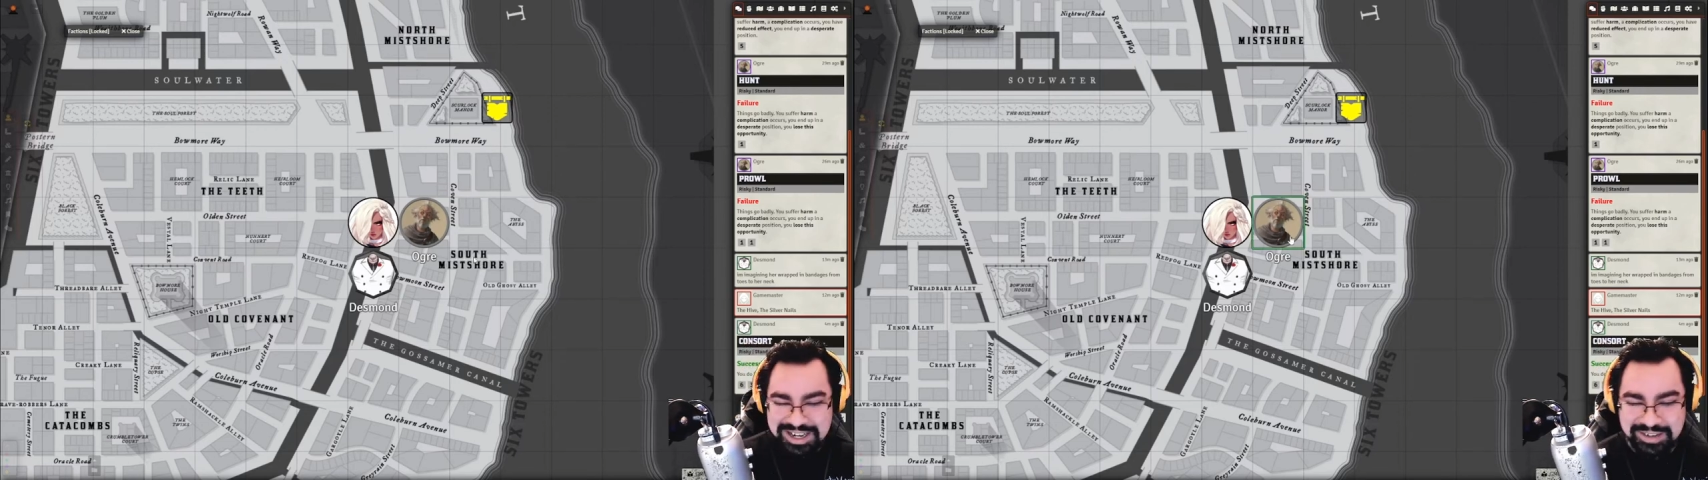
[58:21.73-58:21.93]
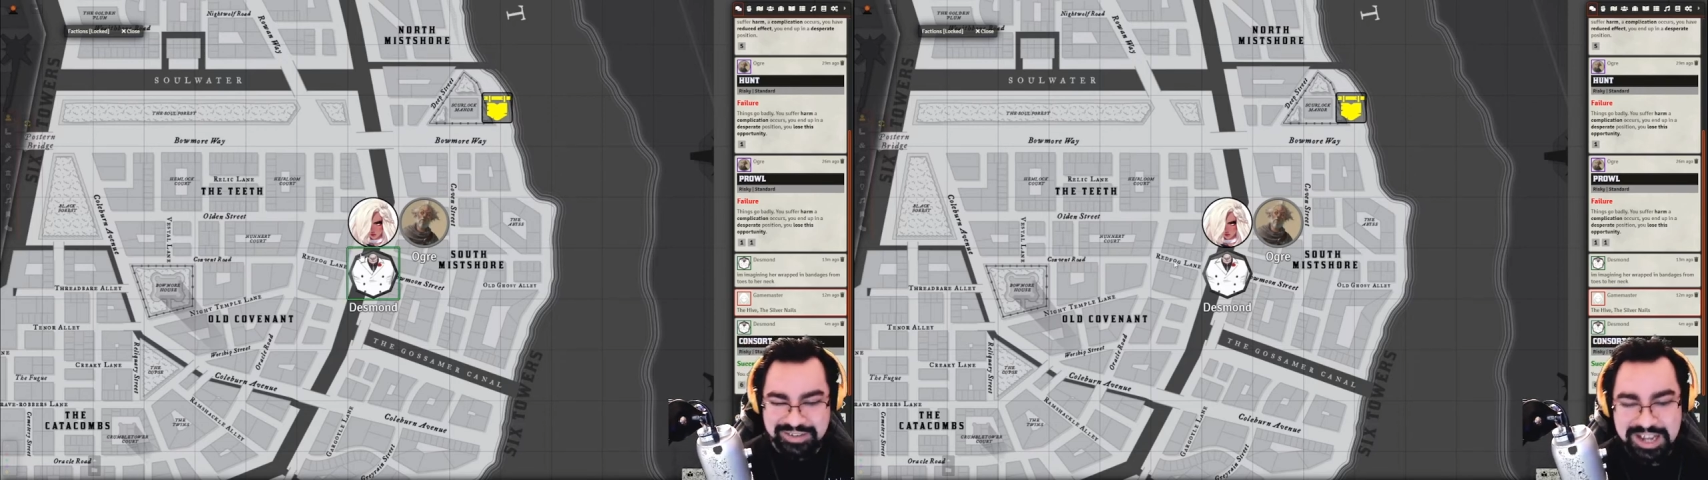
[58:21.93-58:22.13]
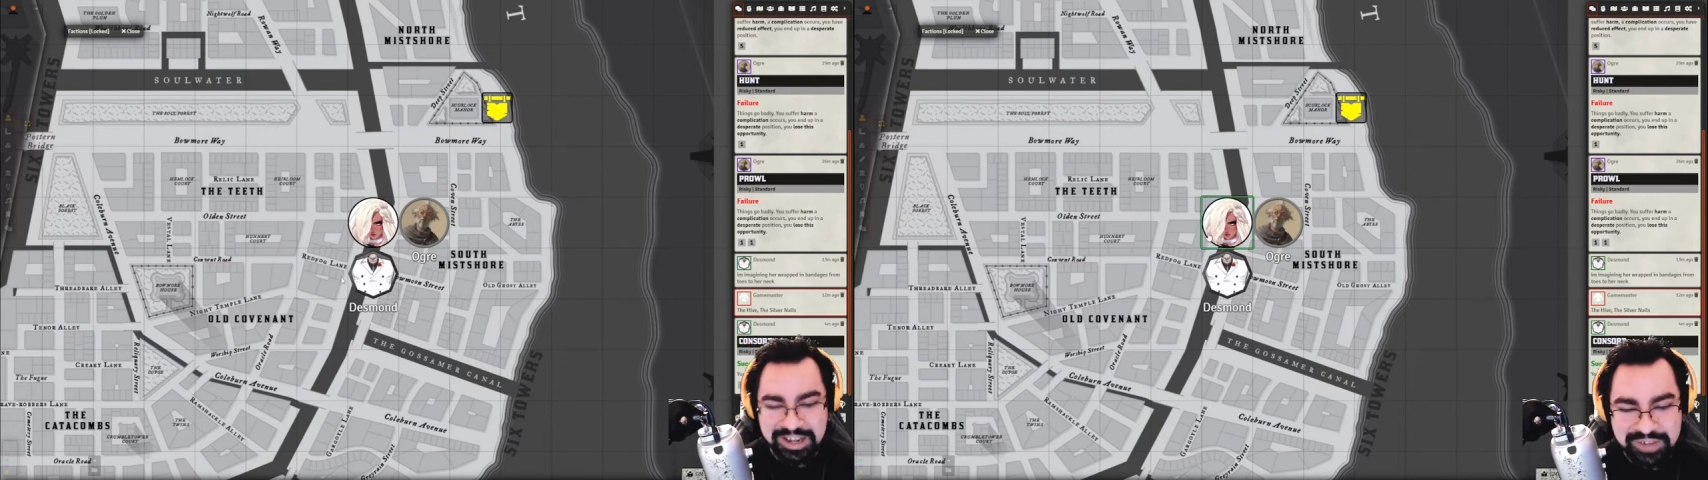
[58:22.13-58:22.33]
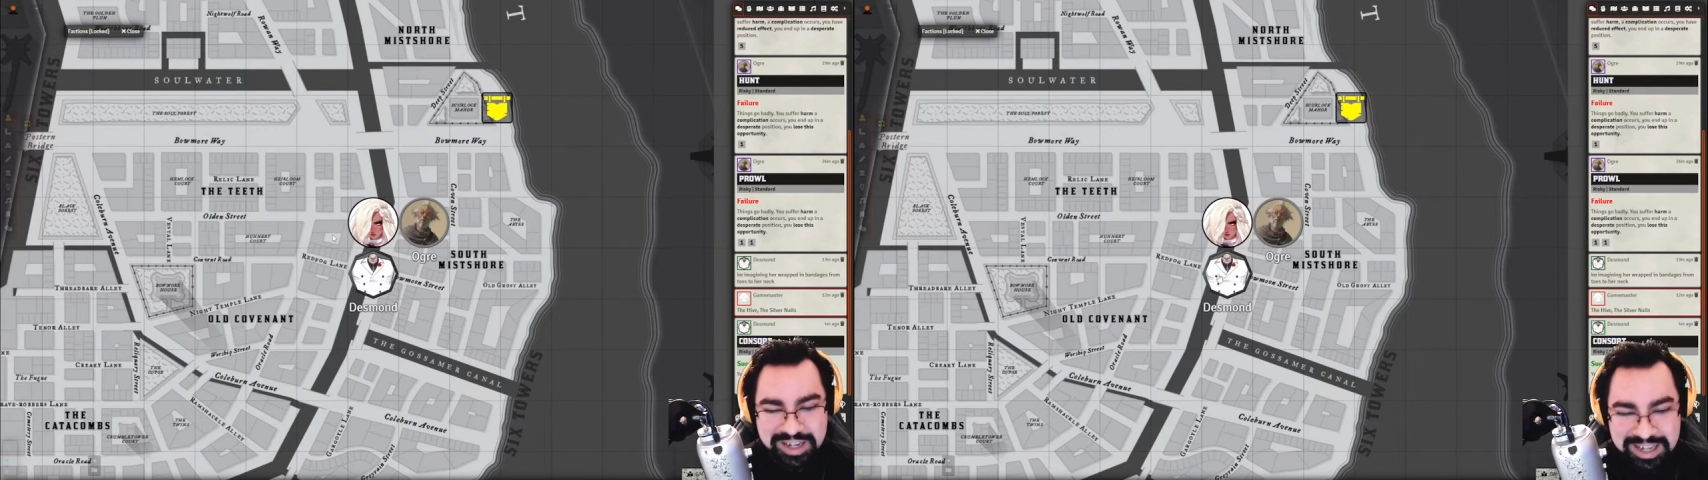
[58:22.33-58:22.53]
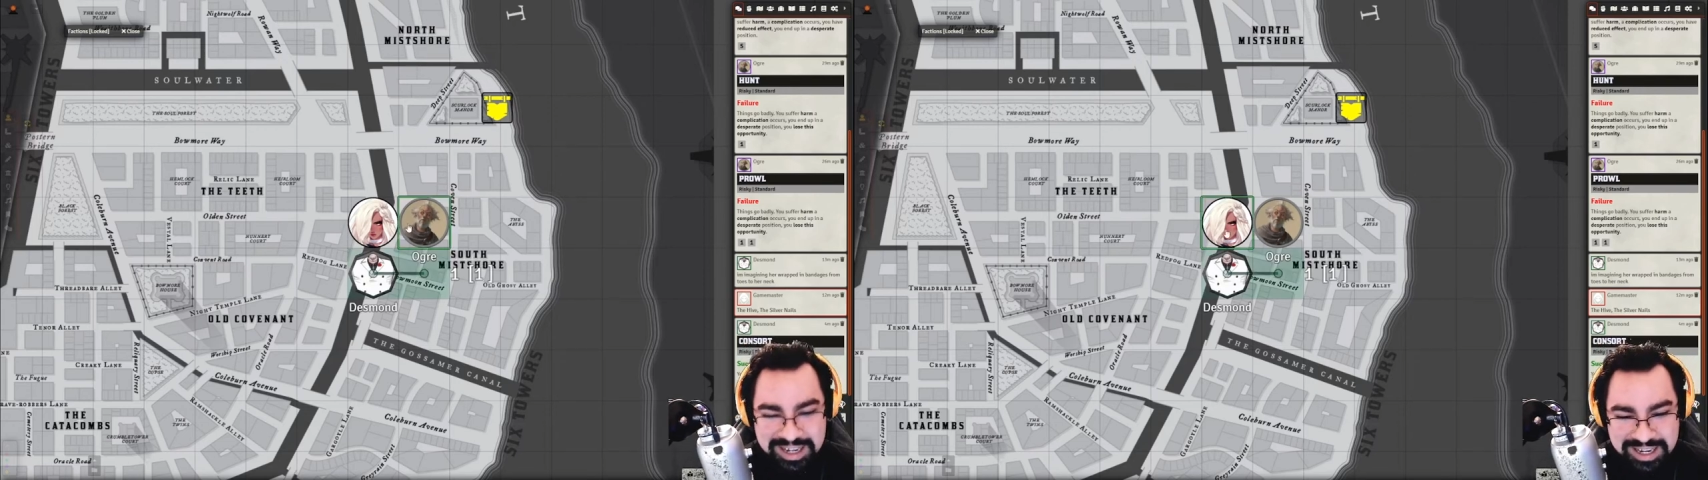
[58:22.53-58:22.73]
Actually, I wonder
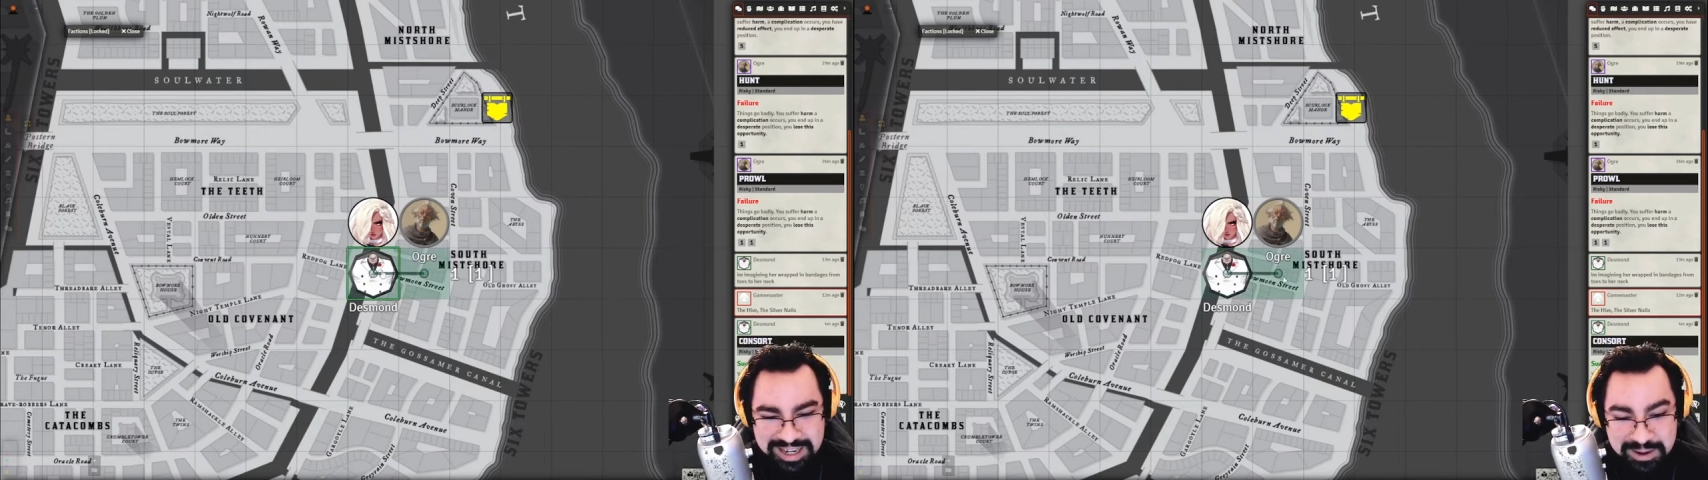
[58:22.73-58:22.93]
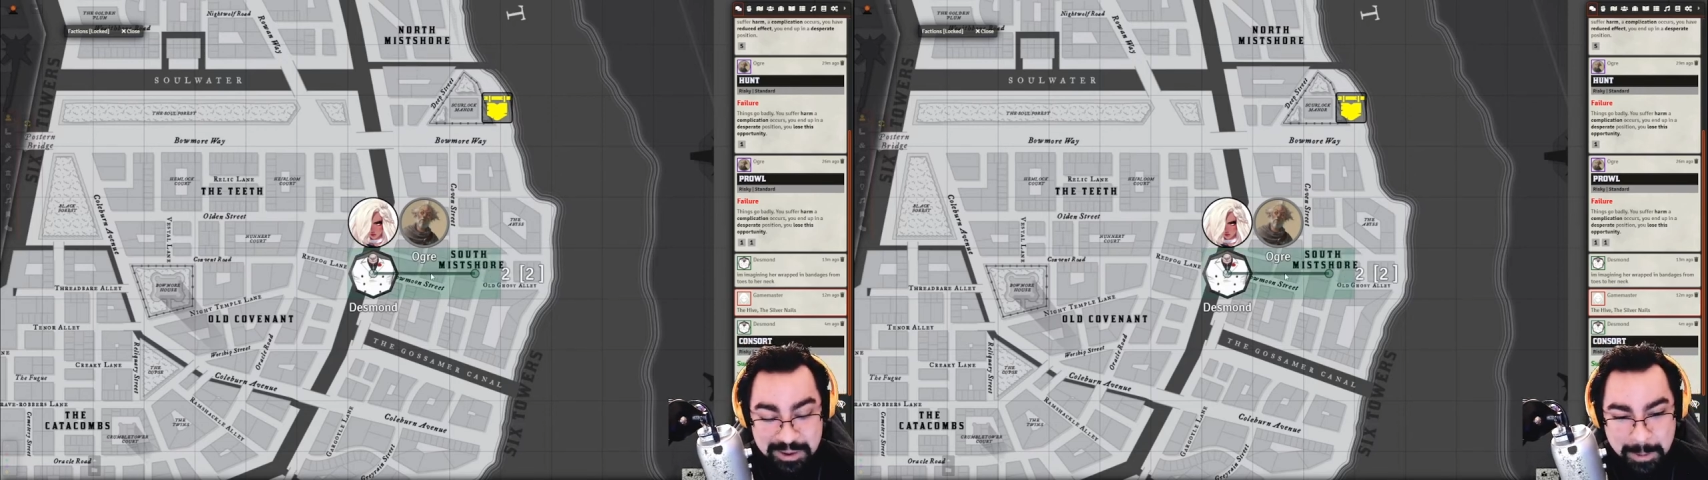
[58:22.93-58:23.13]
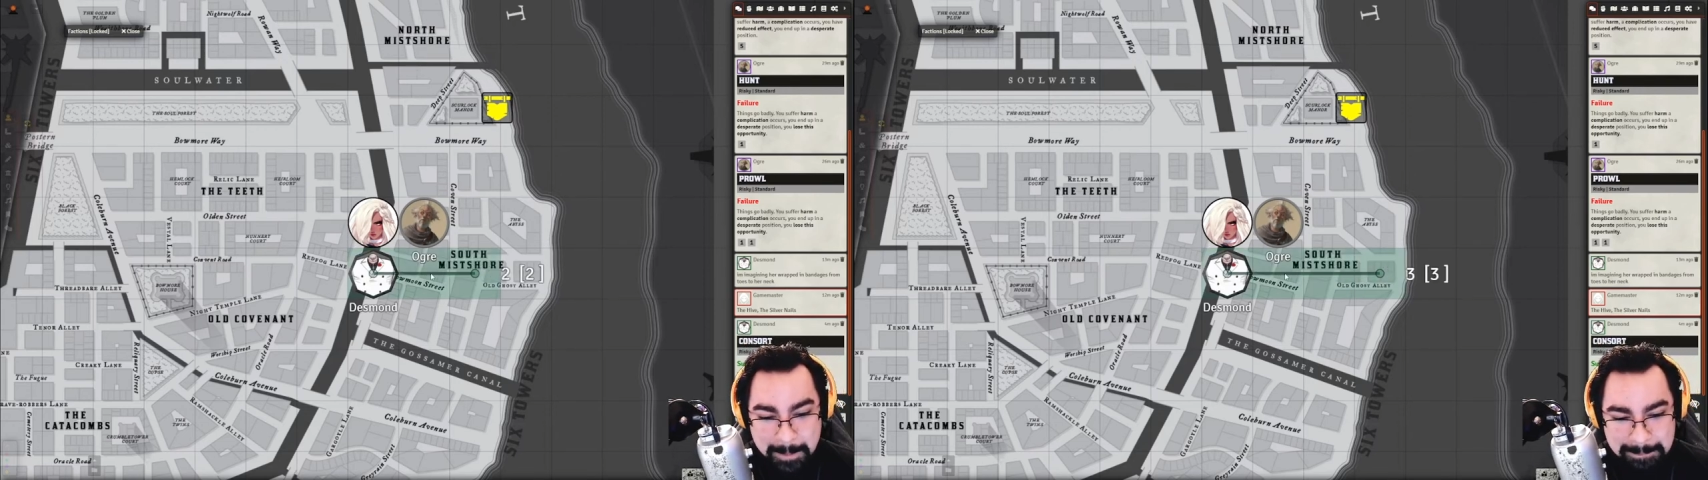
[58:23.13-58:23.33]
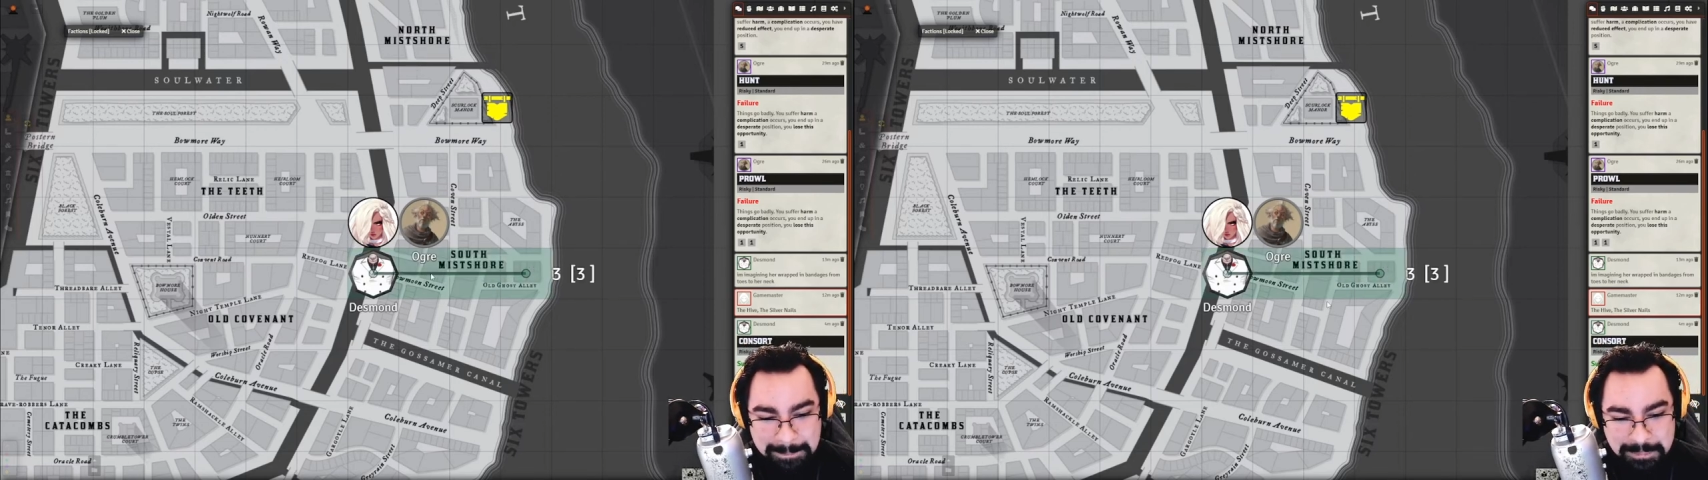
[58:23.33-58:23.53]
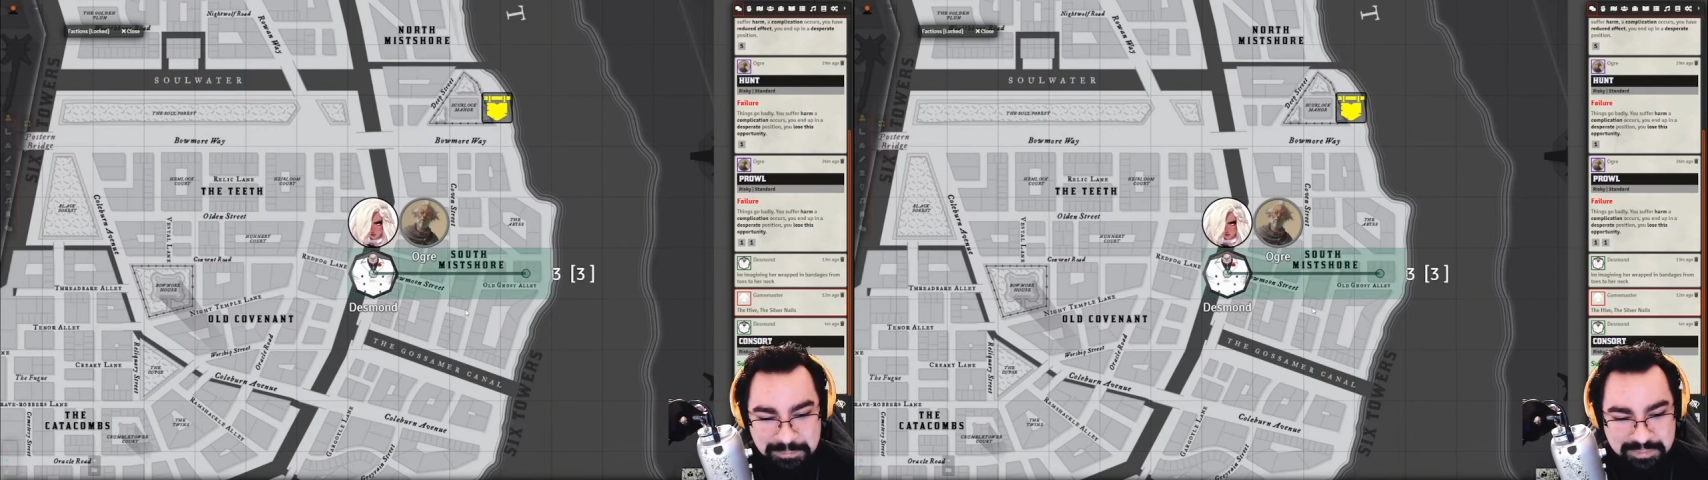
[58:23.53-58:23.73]
if I move it to the right